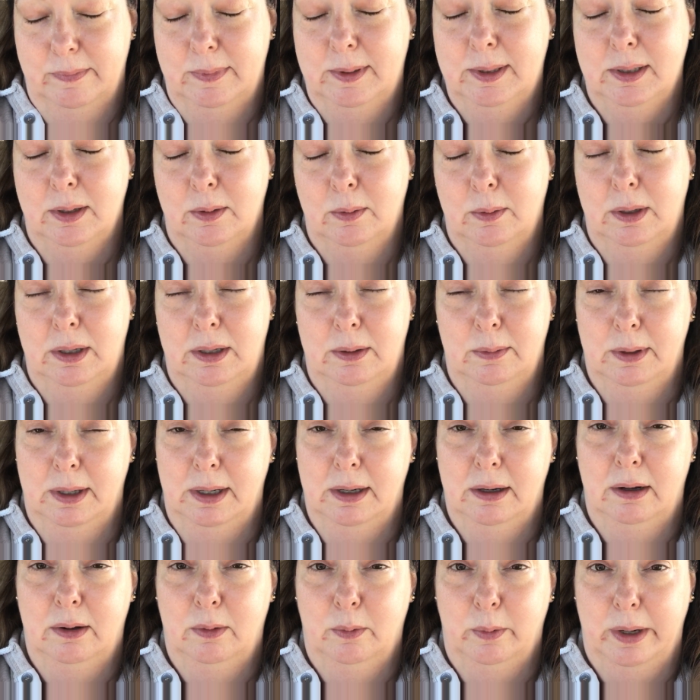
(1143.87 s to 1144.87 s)
So anyway,
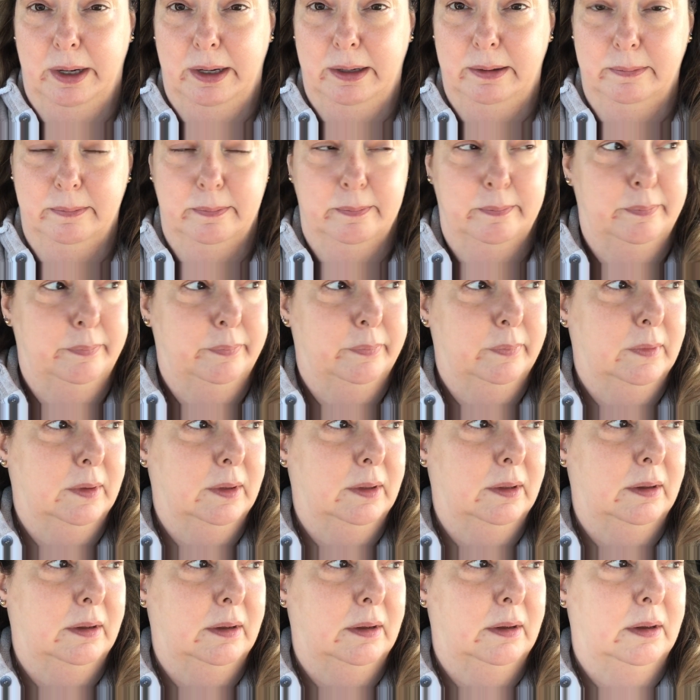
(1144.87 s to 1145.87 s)
I'll wait.
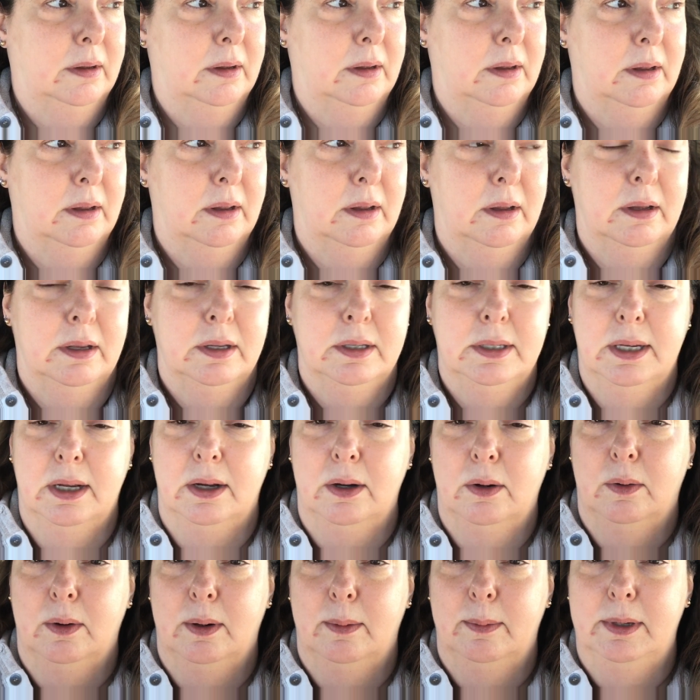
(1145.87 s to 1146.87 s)

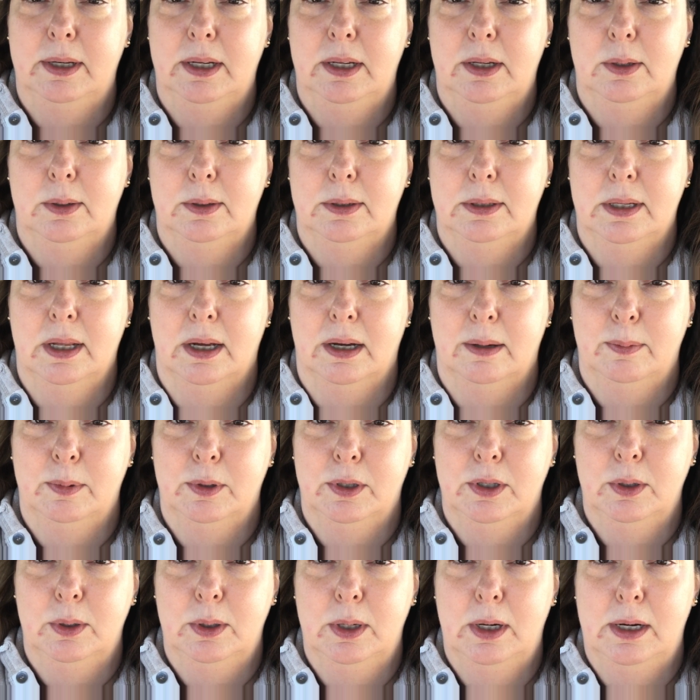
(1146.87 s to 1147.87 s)
So I'm going to use the
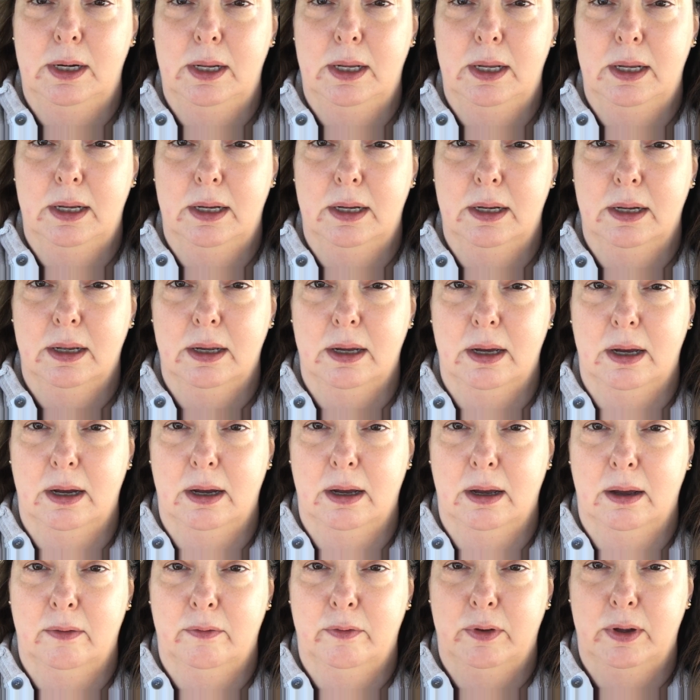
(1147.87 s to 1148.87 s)
opportunity
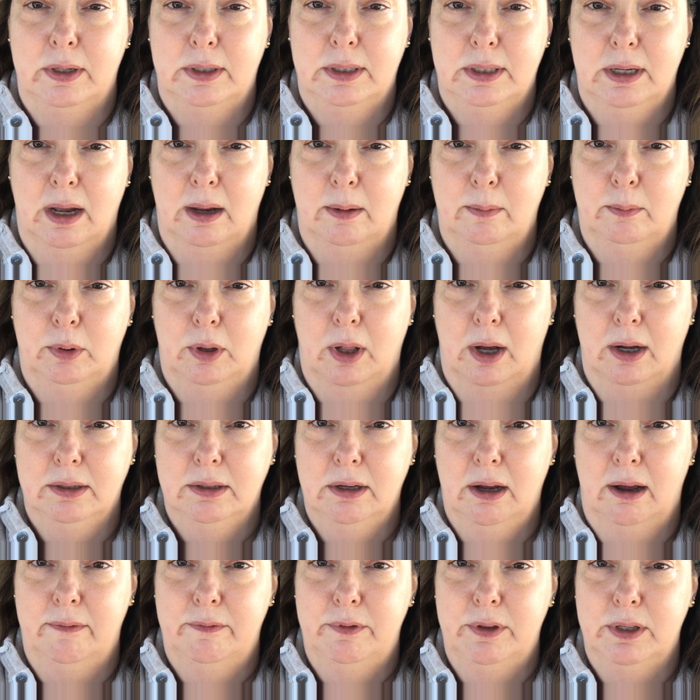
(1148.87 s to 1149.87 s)
of time
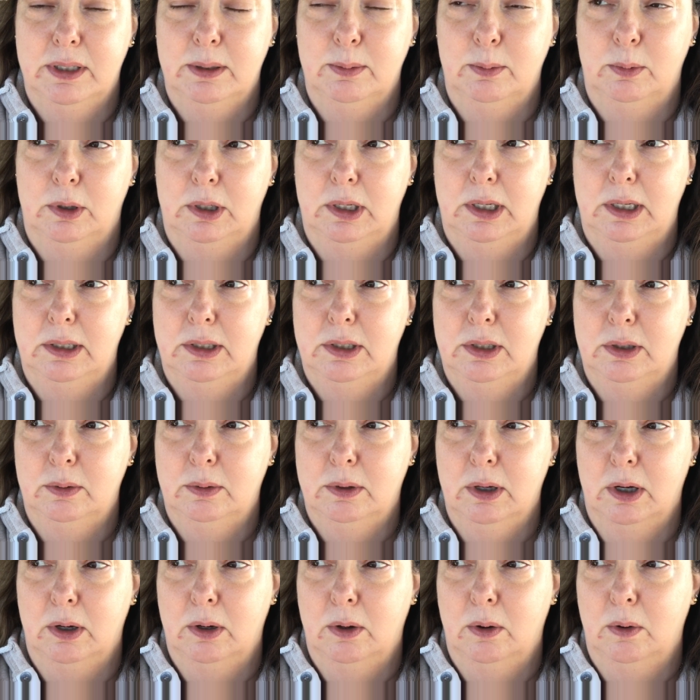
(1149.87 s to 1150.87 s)
blocked off this morning to
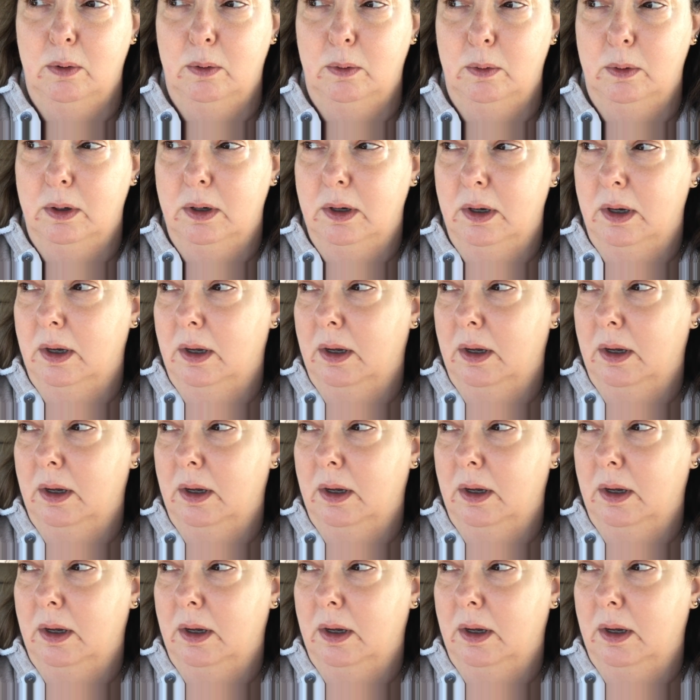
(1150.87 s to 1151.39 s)
go